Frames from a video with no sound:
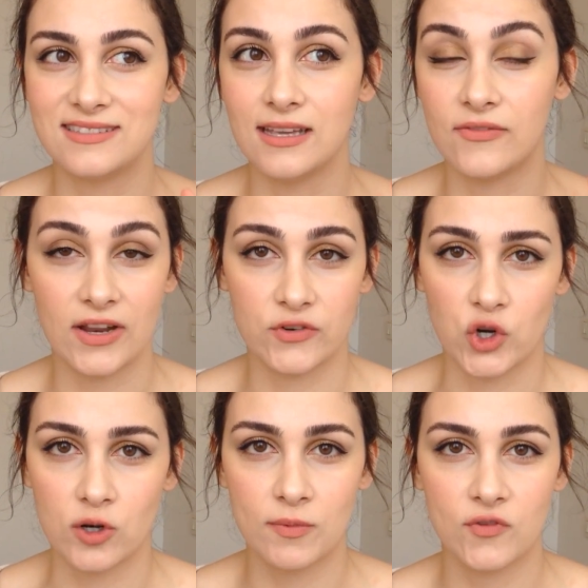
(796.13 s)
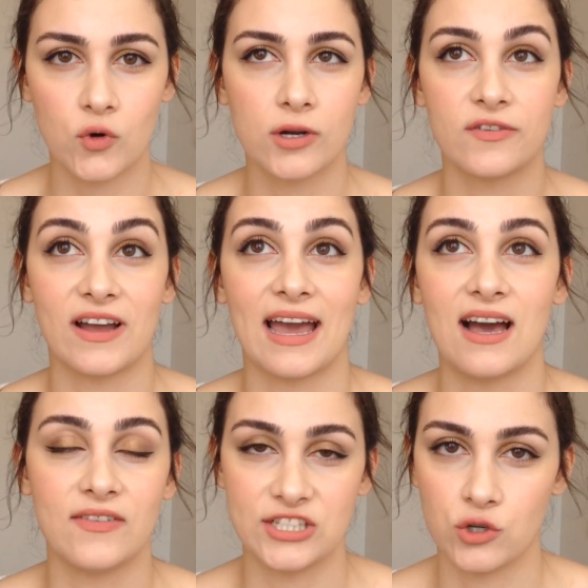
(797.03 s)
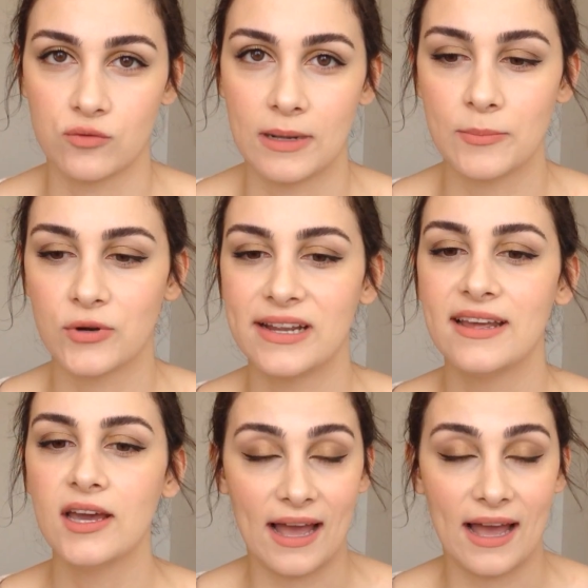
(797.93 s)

have never heard before, or if I have, I don't remember it.